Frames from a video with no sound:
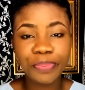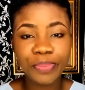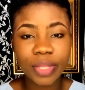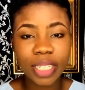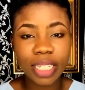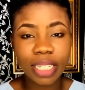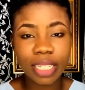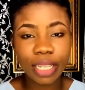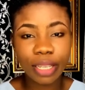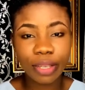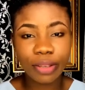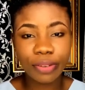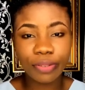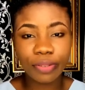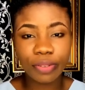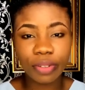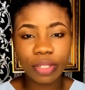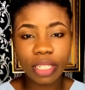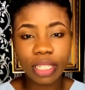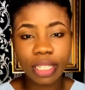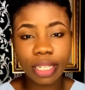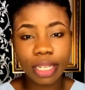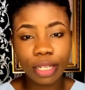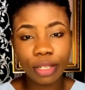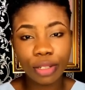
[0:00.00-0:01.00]
Thank you for
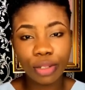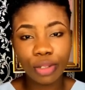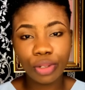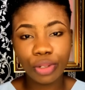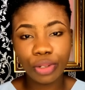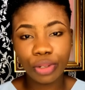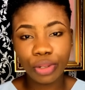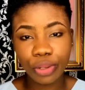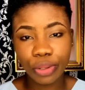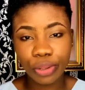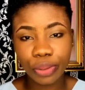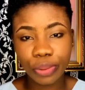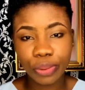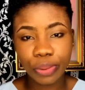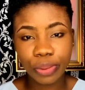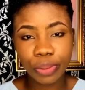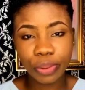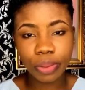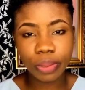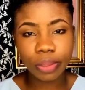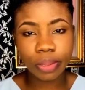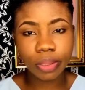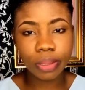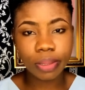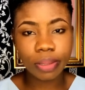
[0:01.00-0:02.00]
staying
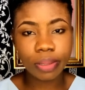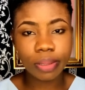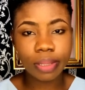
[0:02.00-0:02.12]
tuned.